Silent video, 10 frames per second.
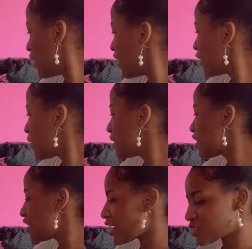
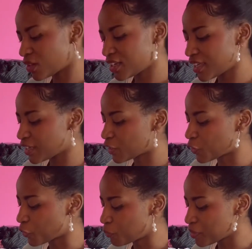Initially I started like
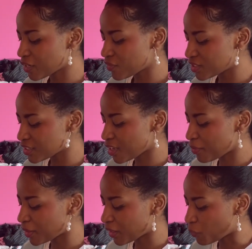grouping everything here
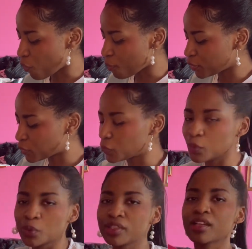by like warm and
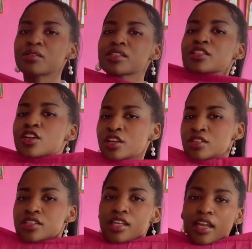cool, and then I was like trying to
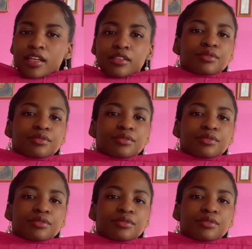see like,